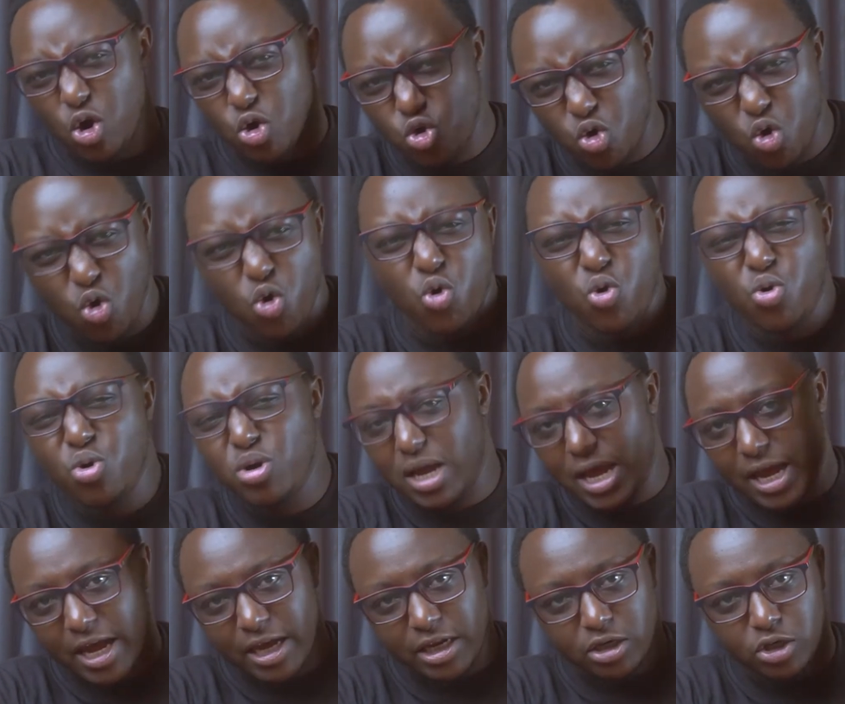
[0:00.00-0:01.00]
go
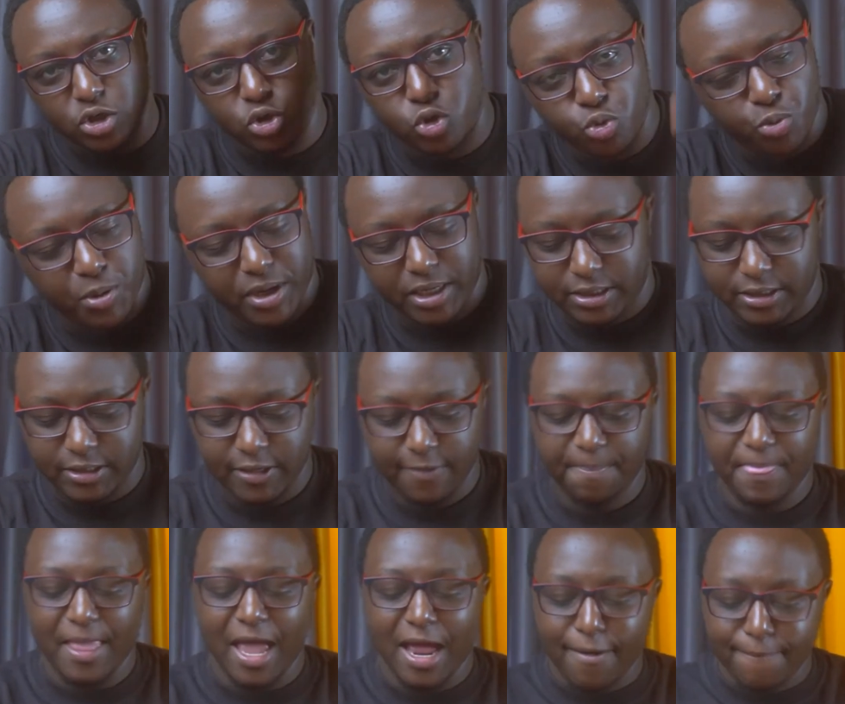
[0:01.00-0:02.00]
and do it,
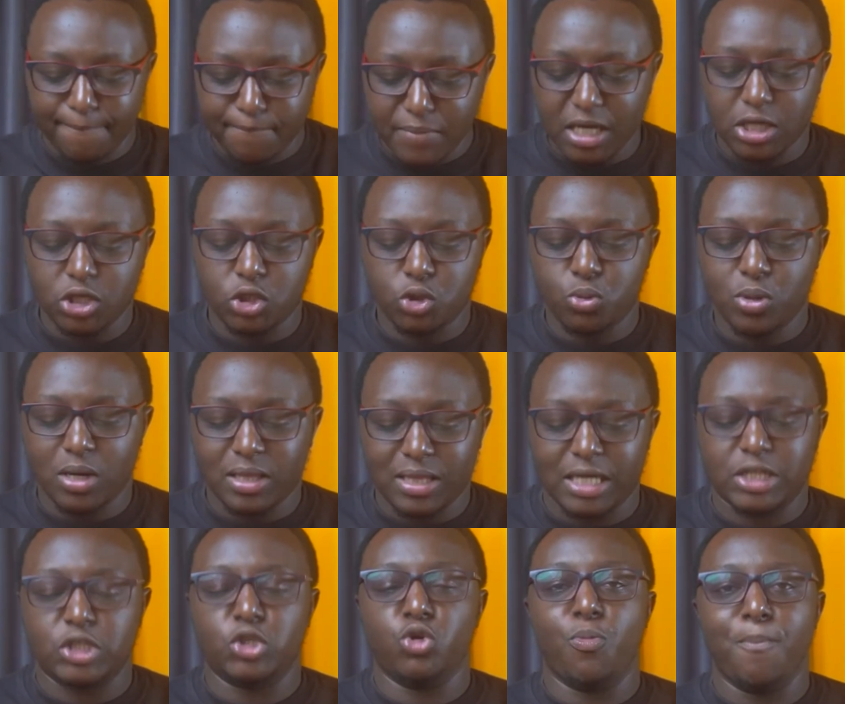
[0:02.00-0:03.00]
and make sure
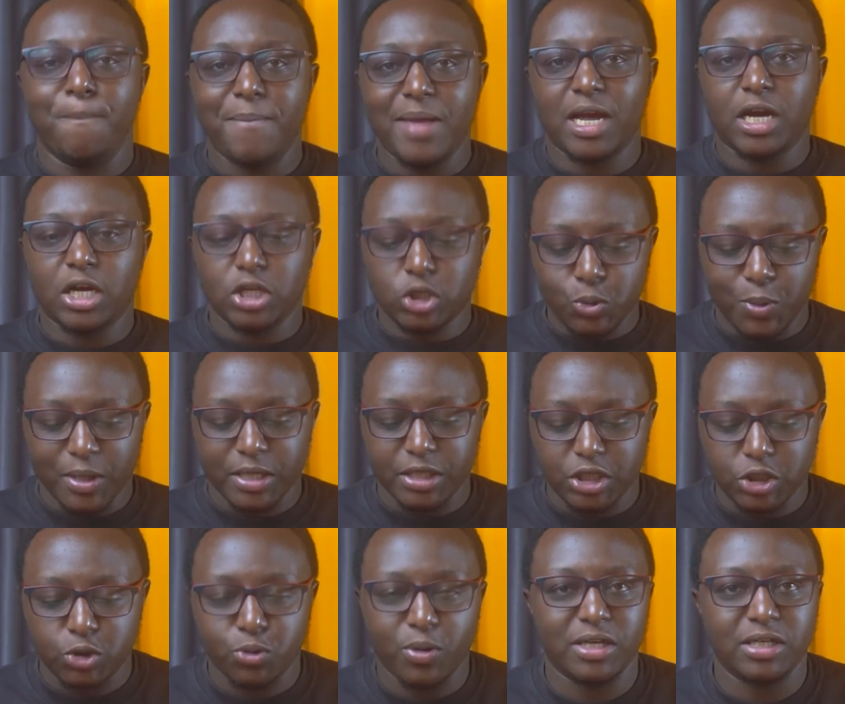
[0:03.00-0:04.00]
that you make
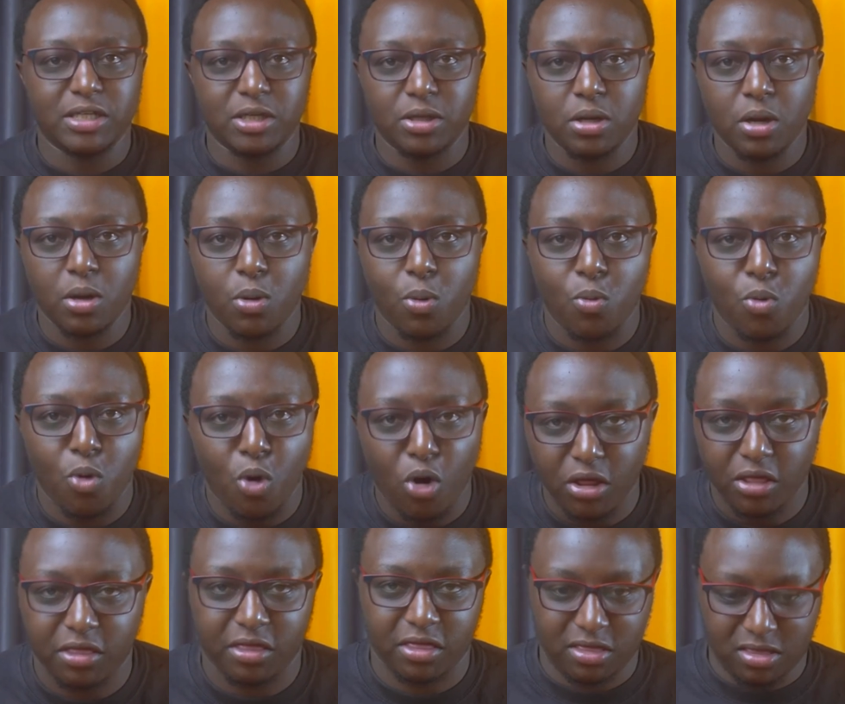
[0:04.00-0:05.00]
2020
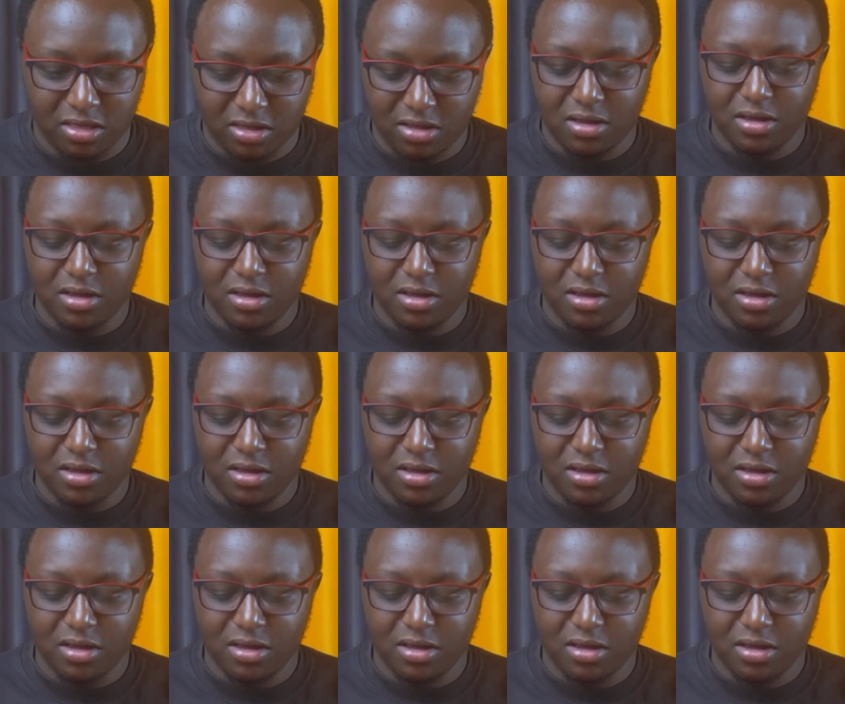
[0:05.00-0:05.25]
worth.